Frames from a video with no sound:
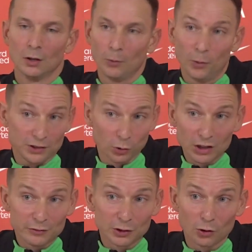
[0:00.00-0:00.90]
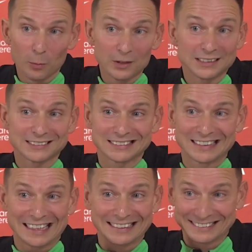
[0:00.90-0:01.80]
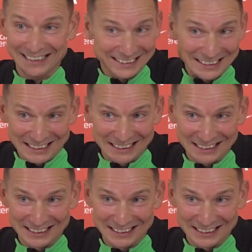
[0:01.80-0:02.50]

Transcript: But what they all have in common is technique.